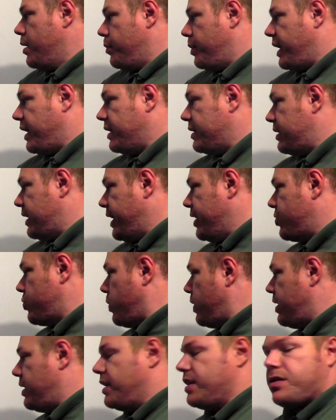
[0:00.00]
because each
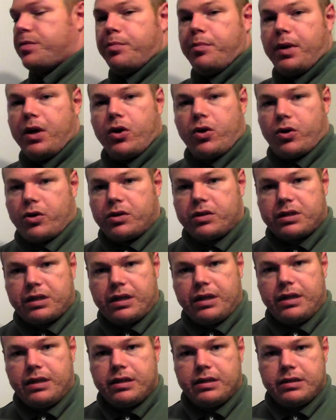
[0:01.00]
one of these
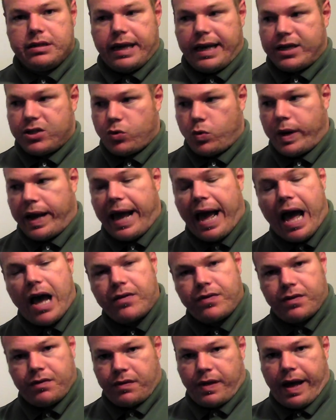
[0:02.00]
mirrors takes away
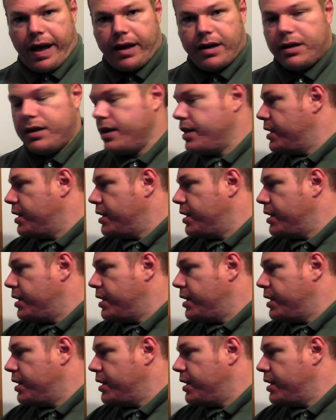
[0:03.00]
half of that.